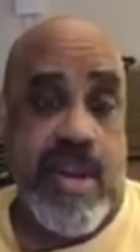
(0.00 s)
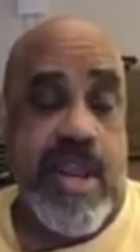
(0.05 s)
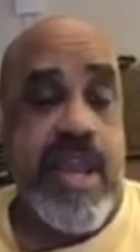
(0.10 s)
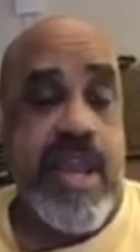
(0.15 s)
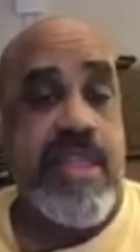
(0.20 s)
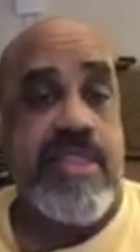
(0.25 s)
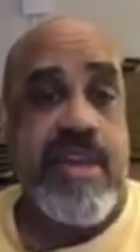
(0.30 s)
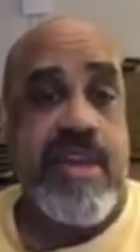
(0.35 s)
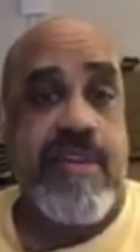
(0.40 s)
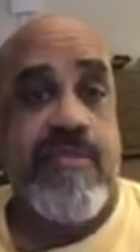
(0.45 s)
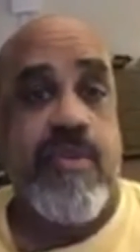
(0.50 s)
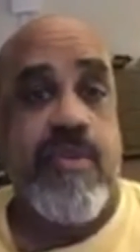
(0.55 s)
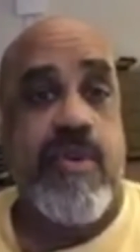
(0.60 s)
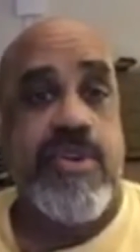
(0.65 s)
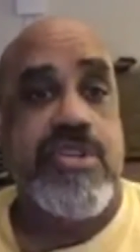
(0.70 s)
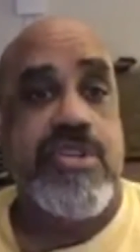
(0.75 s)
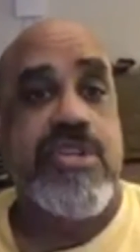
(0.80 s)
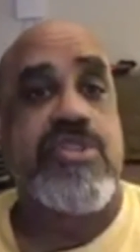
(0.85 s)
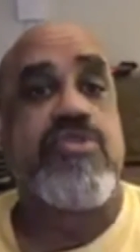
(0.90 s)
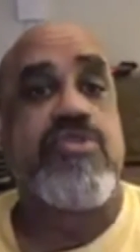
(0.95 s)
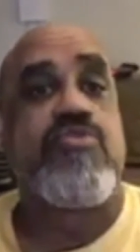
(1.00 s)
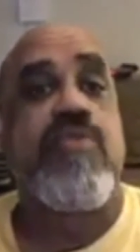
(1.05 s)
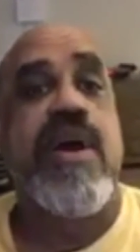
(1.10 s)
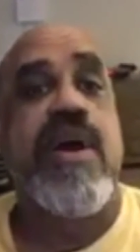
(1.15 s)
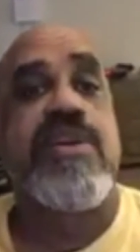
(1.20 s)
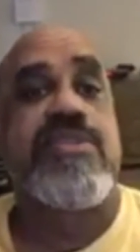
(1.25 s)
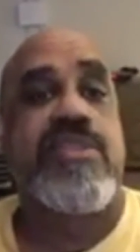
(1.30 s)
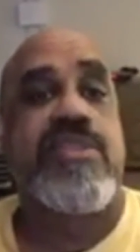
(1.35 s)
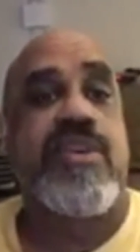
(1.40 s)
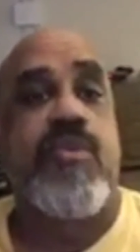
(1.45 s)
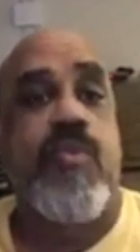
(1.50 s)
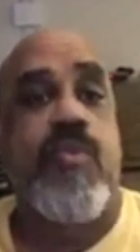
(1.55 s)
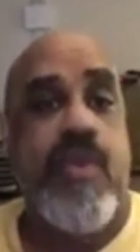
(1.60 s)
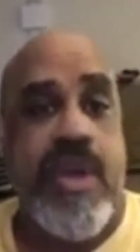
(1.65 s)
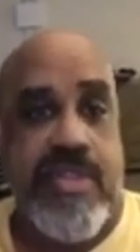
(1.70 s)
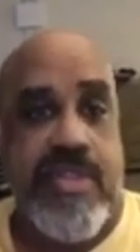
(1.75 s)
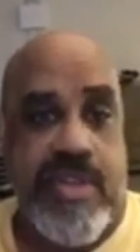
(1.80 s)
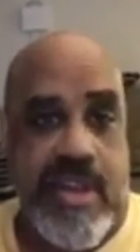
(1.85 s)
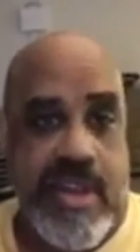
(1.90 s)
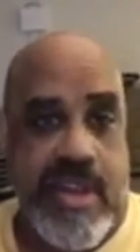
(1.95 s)
And therefore, she's resting
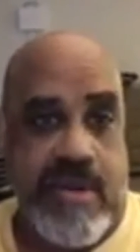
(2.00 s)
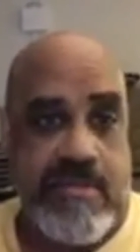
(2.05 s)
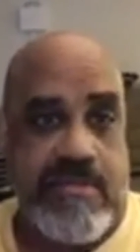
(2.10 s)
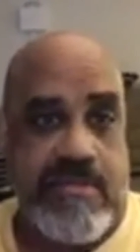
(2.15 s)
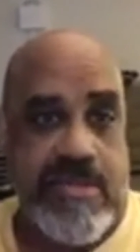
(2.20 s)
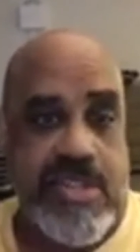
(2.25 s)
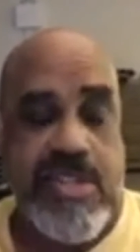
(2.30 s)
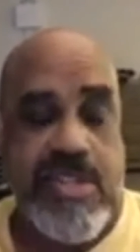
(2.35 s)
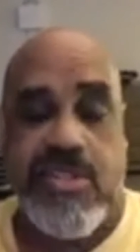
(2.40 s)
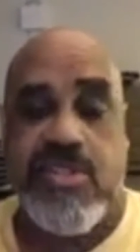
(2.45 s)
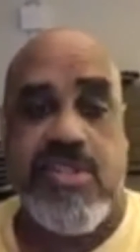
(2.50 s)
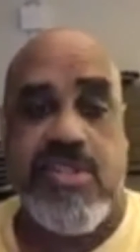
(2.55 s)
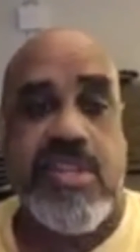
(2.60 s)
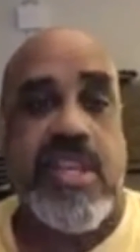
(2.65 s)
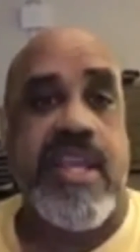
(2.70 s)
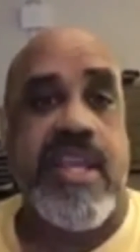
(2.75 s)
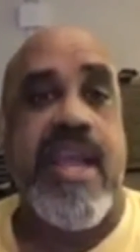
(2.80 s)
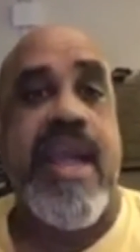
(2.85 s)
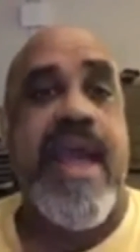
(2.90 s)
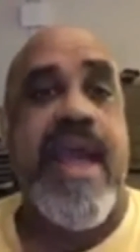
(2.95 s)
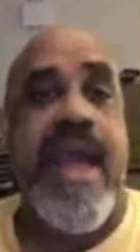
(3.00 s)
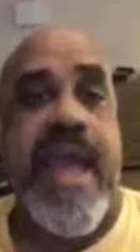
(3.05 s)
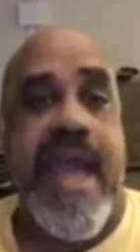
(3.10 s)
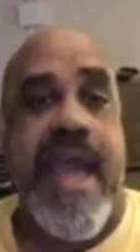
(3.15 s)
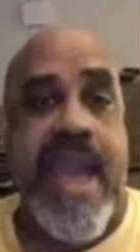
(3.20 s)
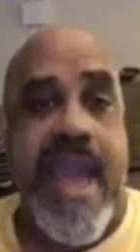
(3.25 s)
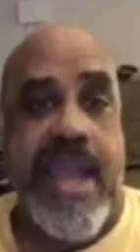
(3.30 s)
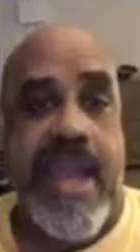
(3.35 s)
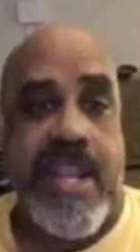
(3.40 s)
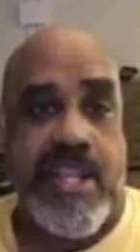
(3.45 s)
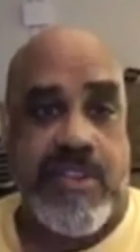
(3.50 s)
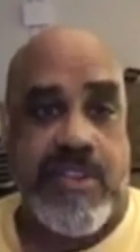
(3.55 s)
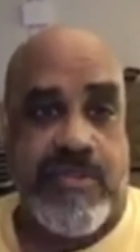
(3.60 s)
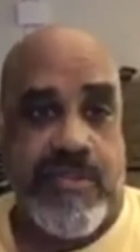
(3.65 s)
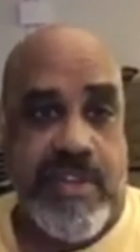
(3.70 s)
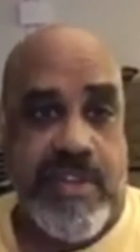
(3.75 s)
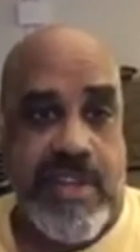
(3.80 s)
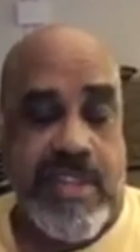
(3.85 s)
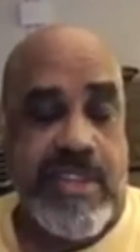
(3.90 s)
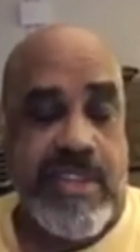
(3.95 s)
with him. She's sitting at his
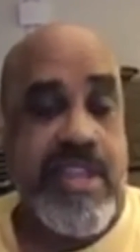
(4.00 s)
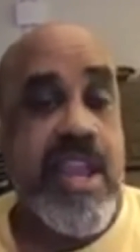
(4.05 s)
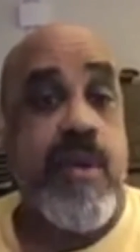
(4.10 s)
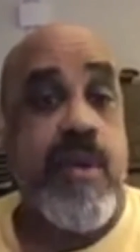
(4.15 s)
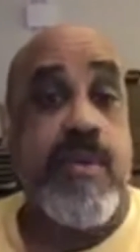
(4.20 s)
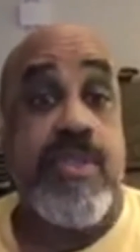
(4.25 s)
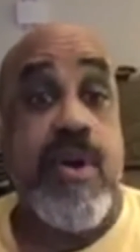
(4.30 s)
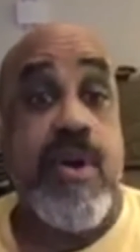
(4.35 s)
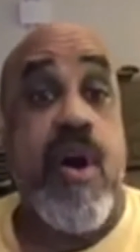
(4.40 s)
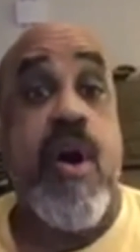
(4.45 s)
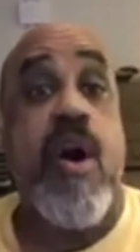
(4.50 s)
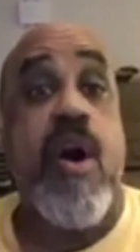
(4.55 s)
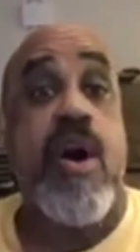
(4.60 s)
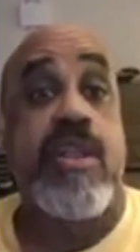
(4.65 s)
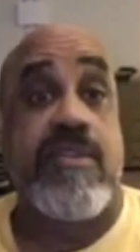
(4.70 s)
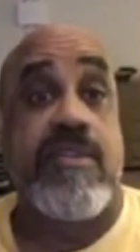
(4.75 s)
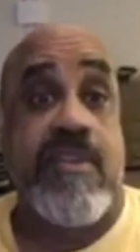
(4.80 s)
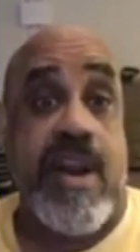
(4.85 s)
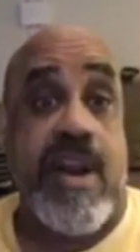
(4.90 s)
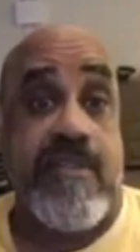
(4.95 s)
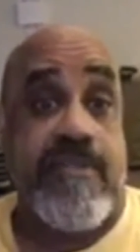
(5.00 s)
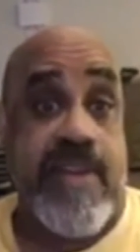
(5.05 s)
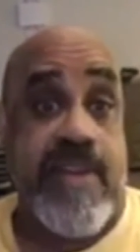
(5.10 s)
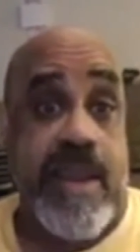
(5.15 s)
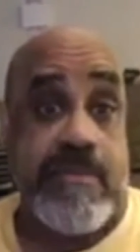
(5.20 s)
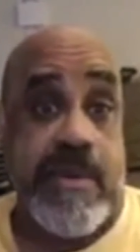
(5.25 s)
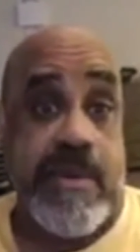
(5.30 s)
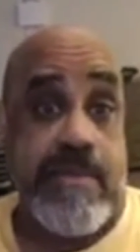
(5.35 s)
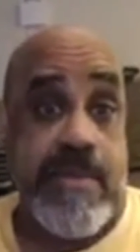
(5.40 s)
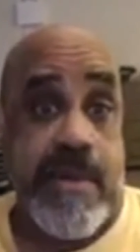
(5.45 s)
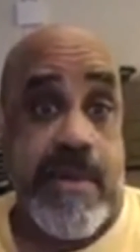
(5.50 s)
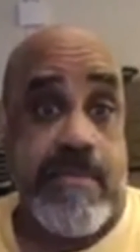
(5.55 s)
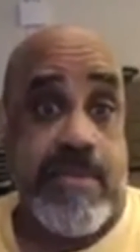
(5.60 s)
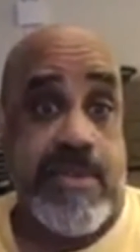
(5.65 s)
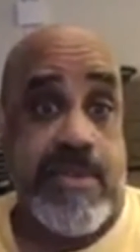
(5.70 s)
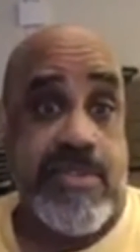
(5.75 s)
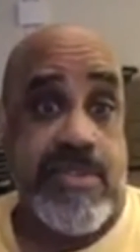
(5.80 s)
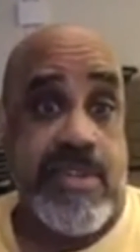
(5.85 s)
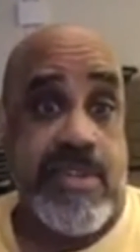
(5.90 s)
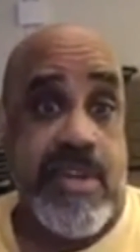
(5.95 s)
feet, there with all of our family
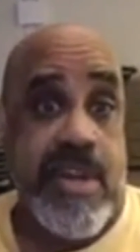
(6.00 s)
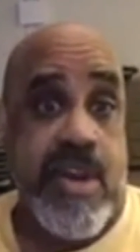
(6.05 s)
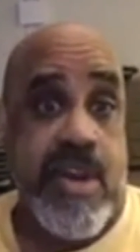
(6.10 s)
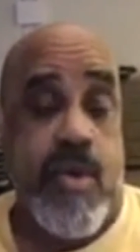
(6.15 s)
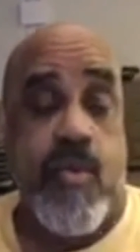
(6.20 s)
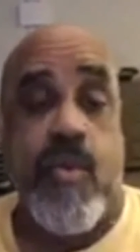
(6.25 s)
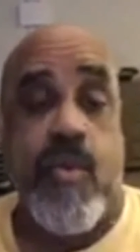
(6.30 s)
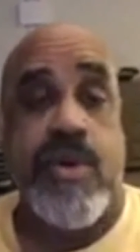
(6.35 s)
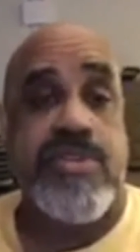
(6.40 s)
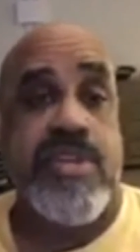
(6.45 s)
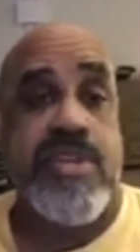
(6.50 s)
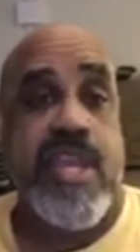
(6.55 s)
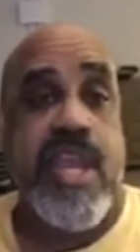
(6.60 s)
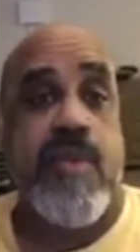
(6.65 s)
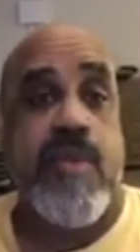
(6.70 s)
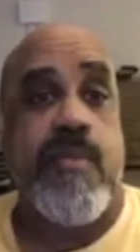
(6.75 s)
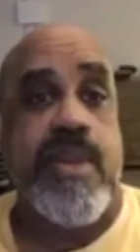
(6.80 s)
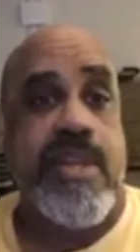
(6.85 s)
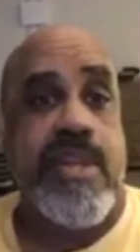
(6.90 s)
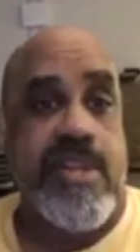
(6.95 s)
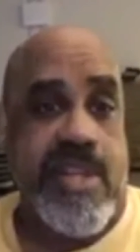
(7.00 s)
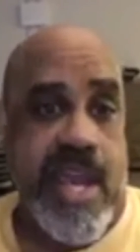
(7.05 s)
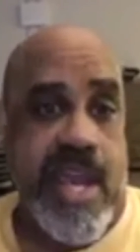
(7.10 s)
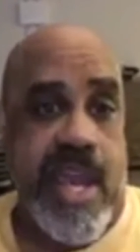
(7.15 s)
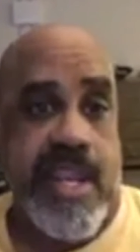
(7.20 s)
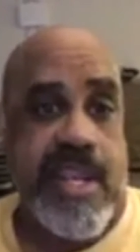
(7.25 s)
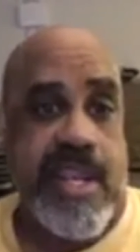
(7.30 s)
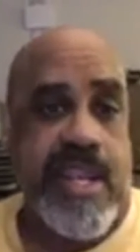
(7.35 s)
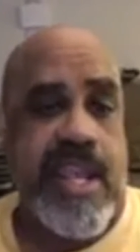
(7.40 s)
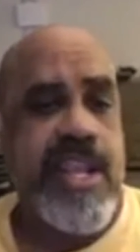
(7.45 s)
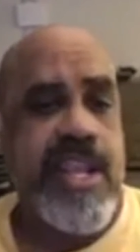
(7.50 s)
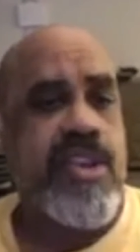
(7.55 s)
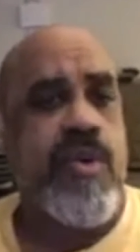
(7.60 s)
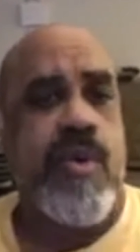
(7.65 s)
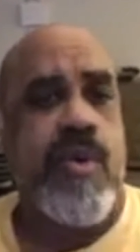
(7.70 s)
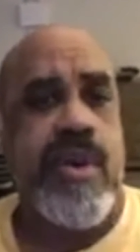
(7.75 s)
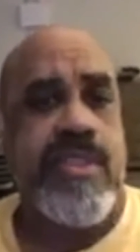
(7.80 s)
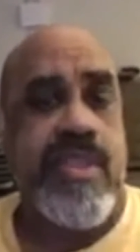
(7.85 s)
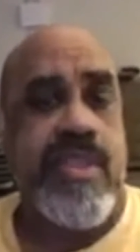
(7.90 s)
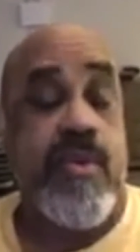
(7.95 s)
members, once again reunited, and
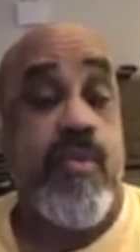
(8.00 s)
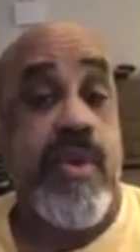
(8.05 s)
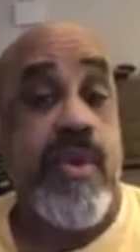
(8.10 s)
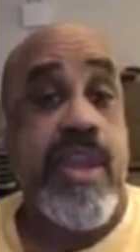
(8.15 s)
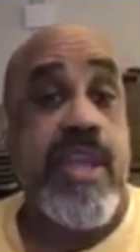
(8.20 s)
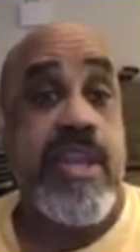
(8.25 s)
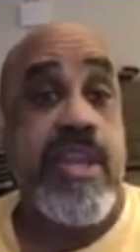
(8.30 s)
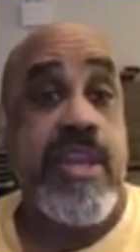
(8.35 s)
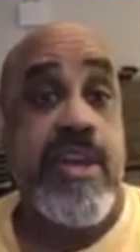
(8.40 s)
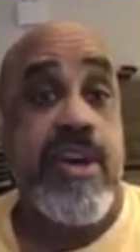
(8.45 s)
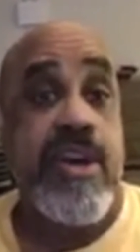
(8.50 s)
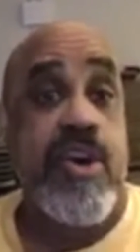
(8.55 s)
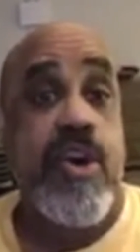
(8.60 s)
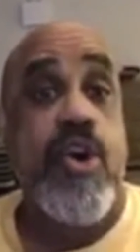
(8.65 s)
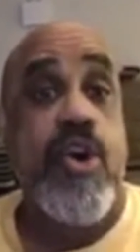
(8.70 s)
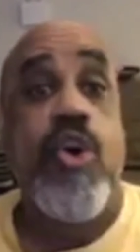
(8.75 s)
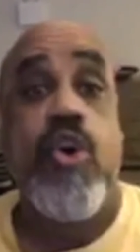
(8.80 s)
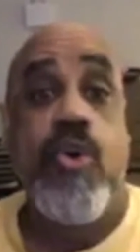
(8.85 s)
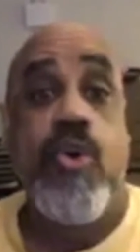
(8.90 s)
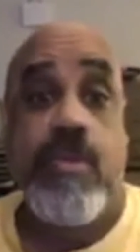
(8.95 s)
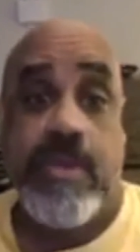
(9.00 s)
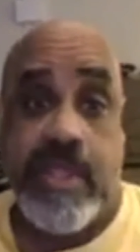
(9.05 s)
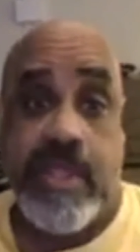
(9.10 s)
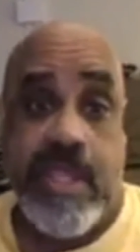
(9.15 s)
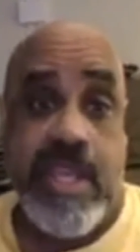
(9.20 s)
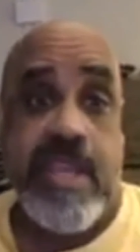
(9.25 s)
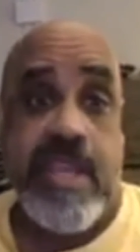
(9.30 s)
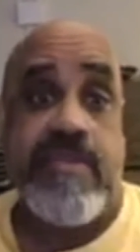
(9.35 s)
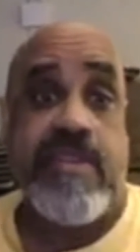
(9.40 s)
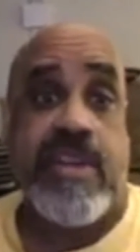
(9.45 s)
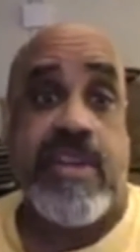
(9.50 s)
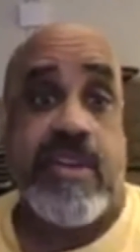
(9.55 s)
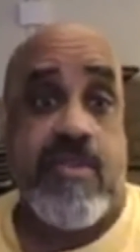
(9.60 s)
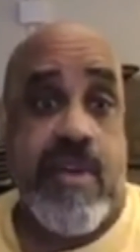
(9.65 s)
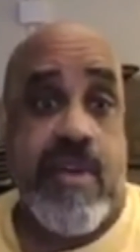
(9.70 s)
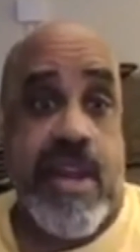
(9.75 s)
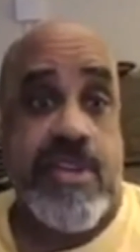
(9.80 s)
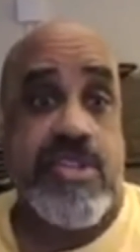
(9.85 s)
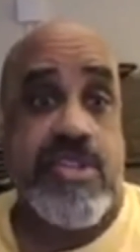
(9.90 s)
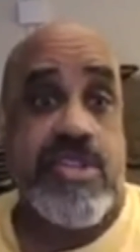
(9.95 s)
knowing that we who believe in
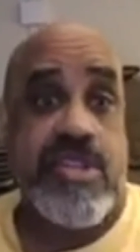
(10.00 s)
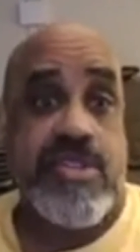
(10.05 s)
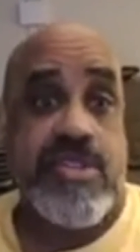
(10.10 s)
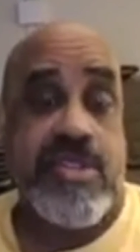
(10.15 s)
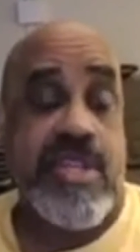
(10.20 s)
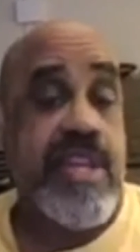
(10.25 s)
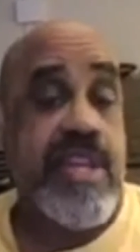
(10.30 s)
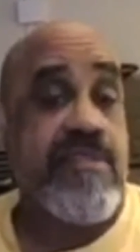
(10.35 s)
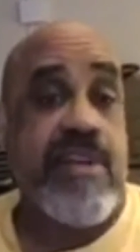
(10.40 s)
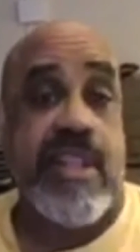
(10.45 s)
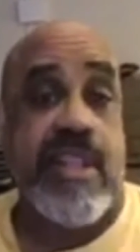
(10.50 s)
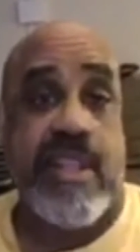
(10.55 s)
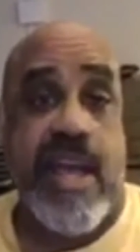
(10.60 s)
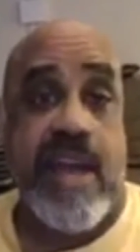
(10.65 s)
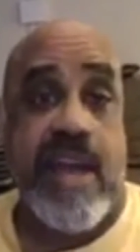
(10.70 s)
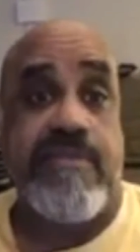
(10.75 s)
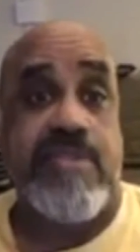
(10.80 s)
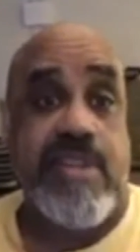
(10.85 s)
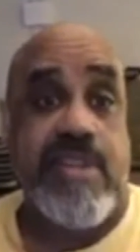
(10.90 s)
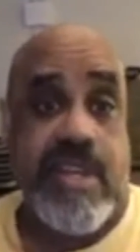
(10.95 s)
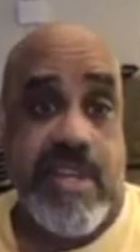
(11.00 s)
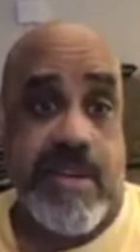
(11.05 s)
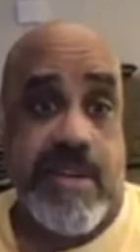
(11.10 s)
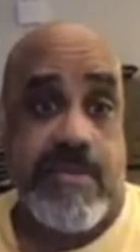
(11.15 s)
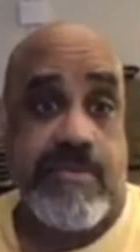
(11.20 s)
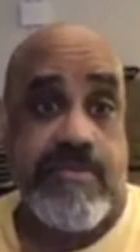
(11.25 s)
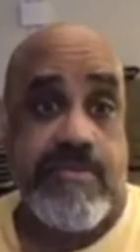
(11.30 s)
Christ Jesus and give our life to him